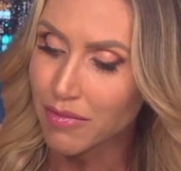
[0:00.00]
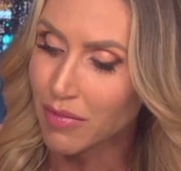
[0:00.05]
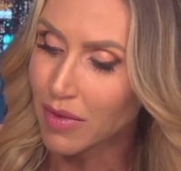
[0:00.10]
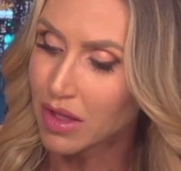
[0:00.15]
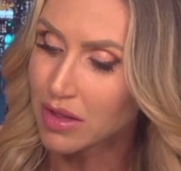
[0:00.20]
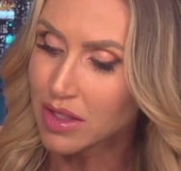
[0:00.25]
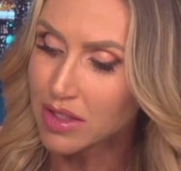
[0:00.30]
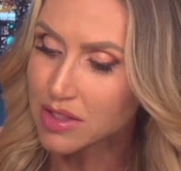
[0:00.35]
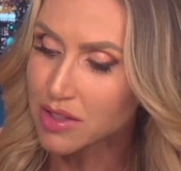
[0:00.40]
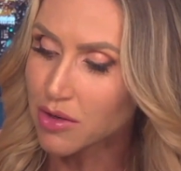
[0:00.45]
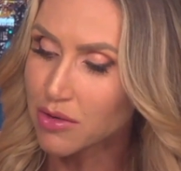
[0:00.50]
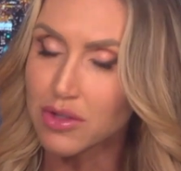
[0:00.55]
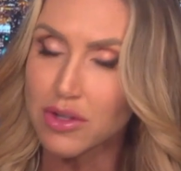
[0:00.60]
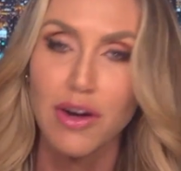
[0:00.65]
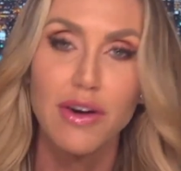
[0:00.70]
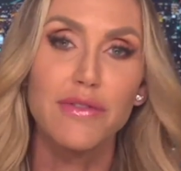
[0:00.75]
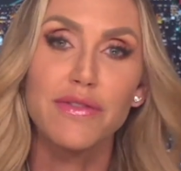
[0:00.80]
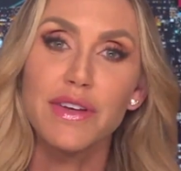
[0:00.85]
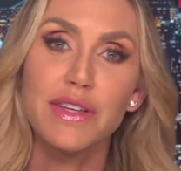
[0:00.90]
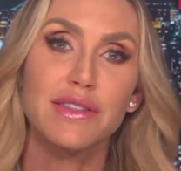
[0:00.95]
let's go
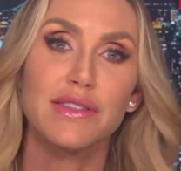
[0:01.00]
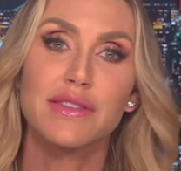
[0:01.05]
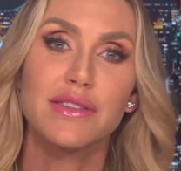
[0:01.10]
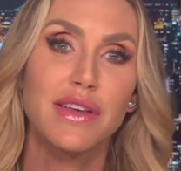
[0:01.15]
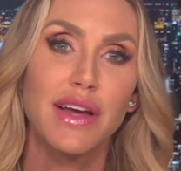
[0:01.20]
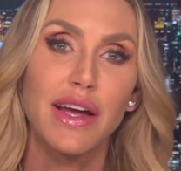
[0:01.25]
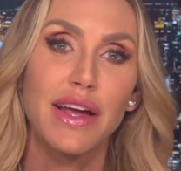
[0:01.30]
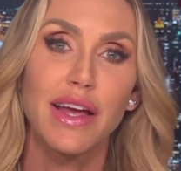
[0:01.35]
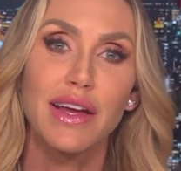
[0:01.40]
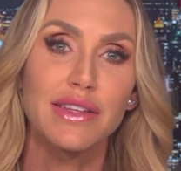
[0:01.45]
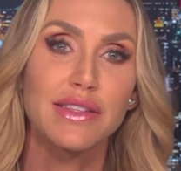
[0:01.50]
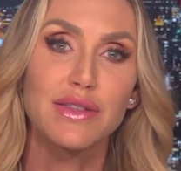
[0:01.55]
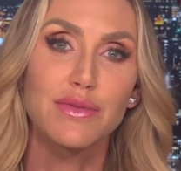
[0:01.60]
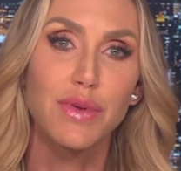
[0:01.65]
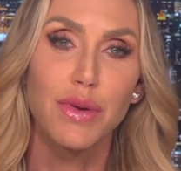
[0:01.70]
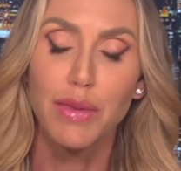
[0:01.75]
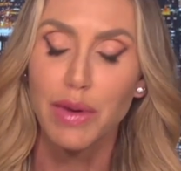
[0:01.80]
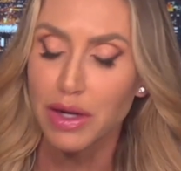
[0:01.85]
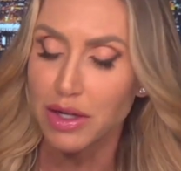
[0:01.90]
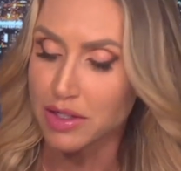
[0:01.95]
Dolphins, I guess, is
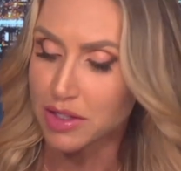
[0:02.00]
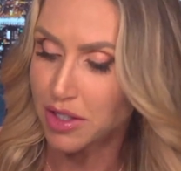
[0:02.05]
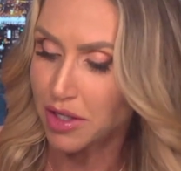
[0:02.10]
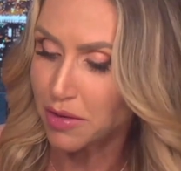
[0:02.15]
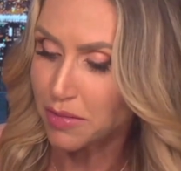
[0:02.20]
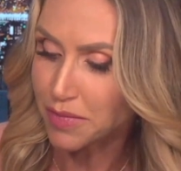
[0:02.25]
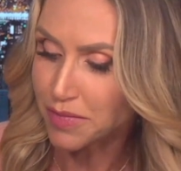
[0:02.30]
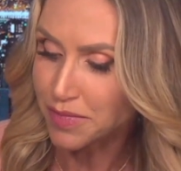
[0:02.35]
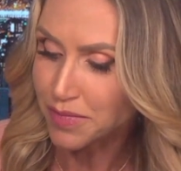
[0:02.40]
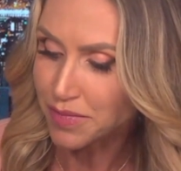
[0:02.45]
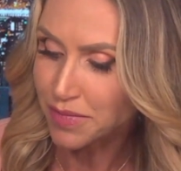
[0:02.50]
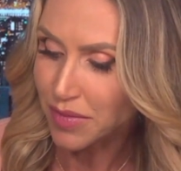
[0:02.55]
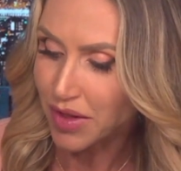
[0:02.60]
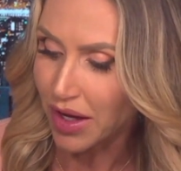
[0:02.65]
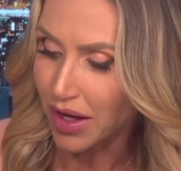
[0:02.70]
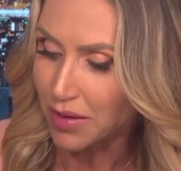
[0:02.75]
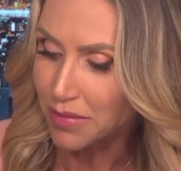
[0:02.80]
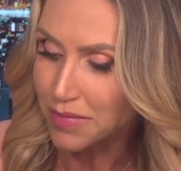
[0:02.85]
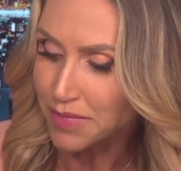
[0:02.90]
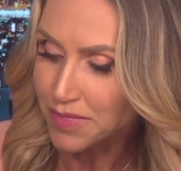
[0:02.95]
what we're going to do.
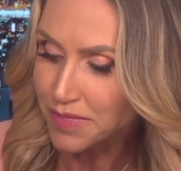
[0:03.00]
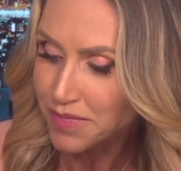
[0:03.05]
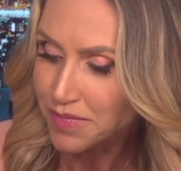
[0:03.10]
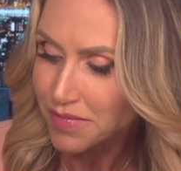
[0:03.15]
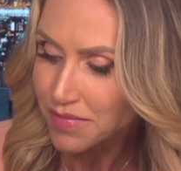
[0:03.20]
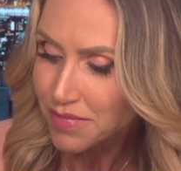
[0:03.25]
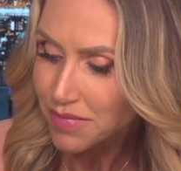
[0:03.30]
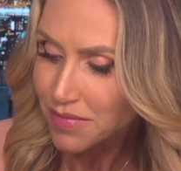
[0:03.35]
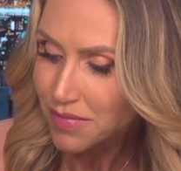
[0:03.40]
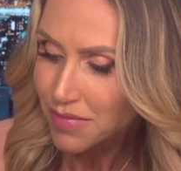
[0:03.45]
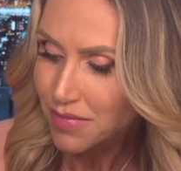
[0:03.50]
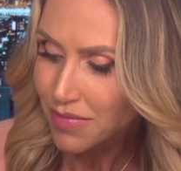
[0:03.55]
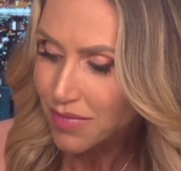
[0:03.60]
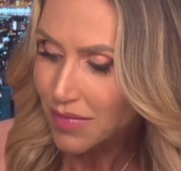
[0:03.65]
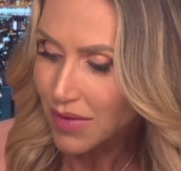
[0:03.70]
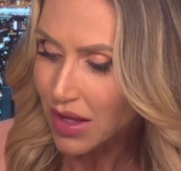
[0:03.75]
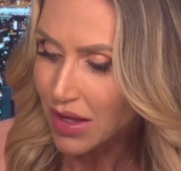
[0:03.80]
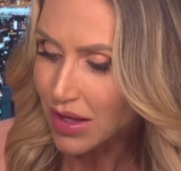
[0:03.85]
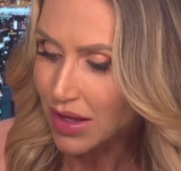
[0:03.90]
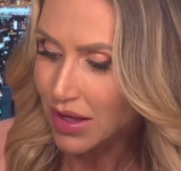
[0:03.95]
Okay.
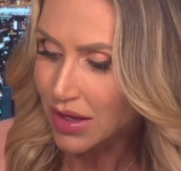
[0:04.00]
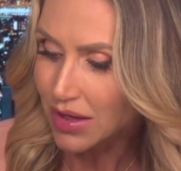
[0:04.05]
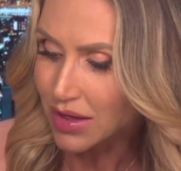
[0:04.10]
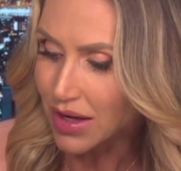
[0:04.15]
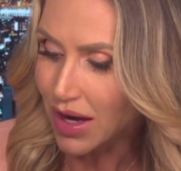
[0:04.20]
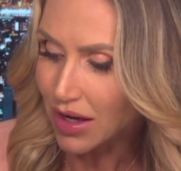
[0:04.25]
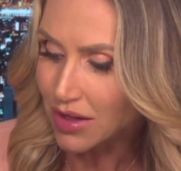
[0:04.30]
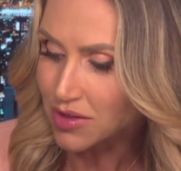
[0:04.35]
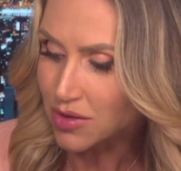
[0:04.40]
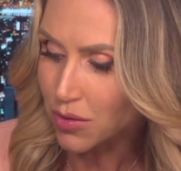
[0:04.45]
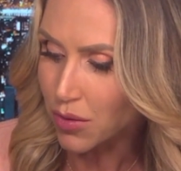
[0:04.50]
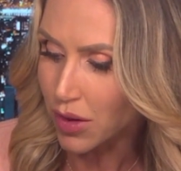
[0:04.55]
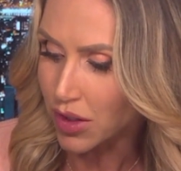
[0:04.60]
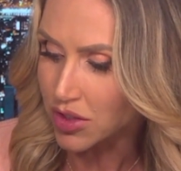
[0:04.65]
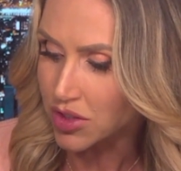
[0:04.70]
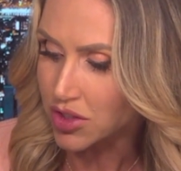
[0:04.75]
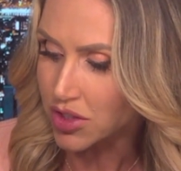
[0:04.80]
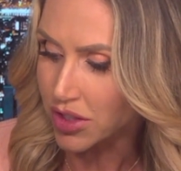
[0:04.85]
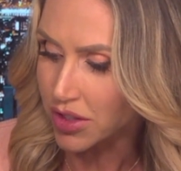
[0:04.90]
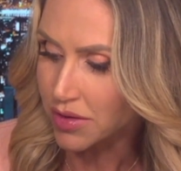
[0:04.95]
Next
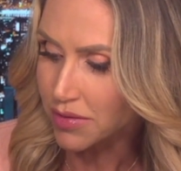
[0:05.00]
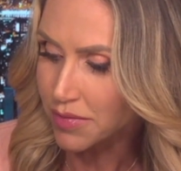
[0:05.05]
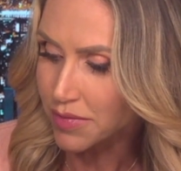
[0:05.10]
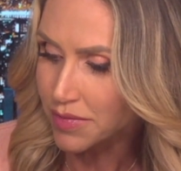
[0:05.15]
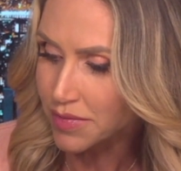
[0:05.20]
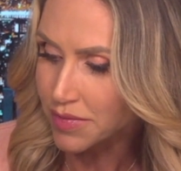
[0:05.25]
question.